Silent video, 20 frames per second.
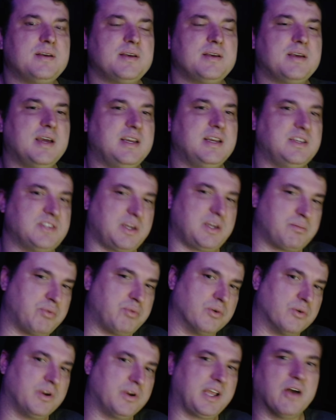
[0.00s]
and he's like
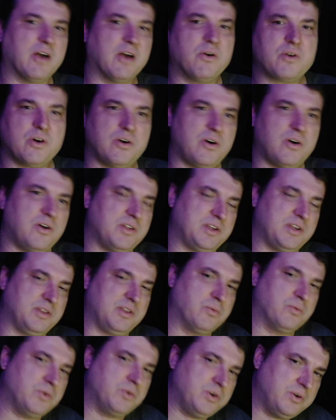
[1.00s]
pouring alcohol on the
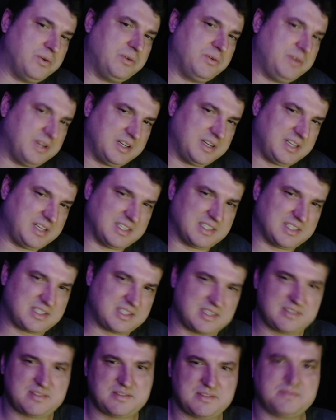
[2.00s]
wound, and
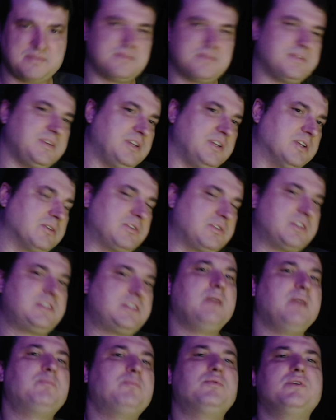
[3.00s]
he's
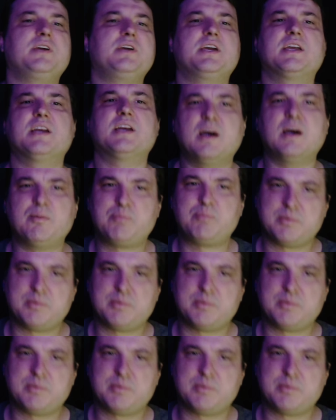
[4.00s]
stapling it up.